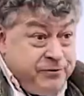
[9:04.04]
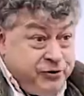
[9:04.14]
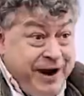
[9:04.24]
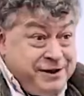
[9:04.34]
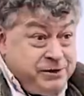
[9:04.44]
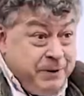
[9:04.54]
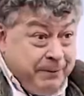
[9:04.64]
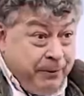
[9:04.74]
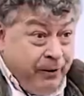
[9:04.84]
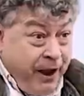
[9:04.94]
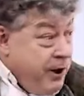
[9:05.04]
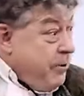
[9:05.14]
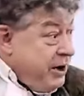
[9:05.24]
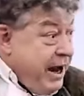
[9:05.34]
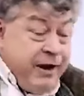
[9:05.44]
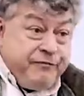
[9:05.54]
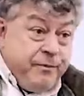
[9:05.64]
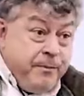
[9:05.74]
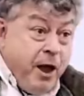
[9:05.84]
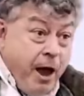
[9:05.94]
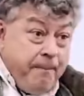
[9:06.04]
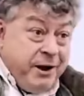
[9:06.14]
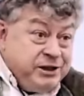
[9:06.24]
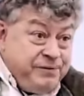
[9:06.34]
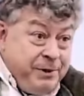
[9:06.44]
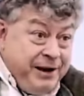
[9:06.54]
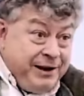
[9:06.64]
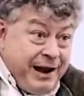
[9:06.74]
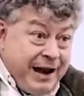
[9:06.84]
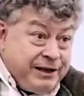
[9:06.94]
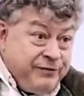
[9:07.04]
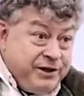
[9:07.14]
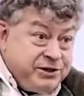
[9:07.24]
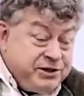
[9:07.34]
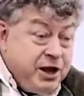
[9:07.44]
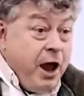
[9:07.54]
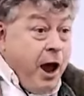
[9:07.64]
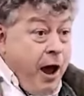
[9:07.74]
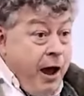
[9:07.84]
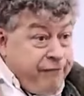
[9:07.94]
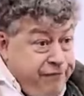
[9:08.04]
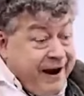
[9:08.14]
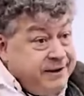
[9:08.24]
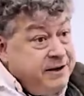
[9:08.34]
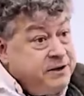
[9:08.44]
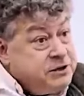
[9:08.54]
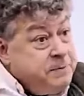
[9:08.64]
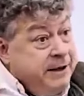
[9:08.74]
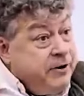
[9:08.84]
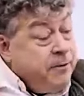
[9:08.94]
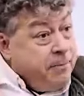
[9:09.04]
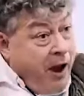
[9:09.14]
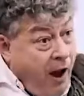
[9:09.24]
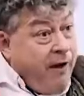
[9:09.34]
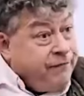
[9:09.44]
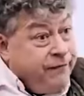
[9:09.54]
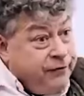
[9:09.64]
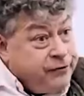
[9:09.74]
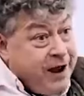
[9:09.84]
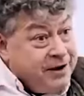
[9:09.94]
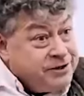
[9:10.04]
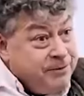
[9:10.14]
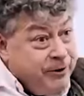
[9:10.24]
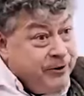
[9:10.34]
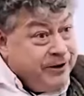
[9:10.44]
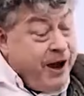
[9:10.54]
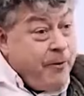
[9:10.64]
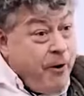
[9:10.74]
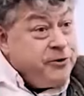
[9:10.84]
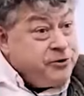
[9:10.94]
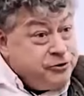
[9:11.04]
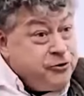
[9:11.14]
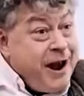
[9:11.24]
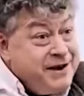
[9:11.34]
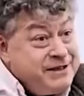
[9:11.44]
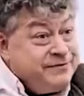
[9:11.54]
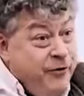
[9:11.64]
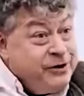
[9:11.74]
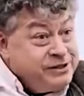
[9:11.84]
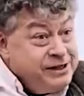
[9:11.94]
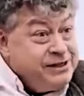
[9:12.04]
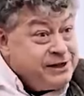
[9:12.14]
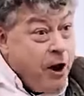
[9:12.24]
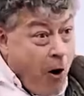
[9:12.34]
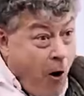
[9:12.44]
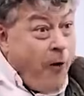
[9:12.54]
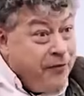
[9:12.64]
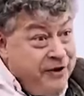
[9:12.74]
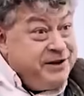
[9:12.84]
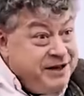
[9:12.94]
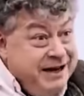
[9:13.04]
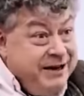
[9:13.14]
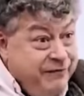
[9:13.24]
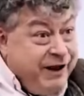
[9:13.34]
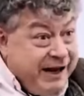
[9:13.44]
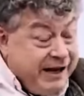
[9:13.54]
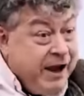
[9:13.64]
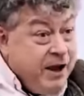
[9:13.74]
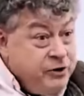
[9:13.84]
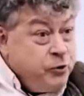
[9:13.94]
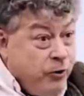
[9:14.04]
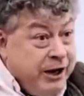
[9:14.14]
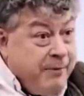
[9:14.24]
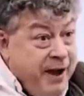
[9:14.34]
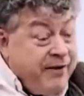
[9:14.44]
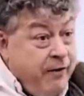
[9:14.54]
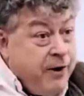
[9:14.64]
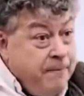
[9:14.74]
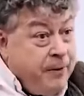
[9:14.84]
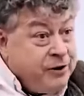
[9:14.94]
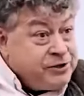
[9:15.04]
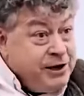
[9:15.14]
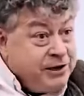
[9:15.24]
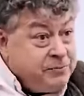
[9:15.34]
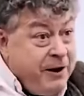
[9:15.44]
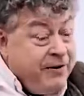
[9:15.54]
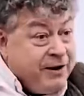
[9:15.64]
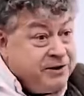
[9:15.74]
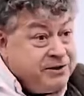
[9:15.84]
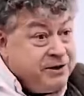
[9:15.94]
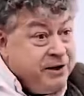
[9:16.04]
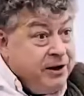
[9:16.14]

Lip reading: trans people. I don't want to hear from a bunch of political activists affecting to speak on behalf of the trans community. I want trans voices on the TV talking about their own personal experience.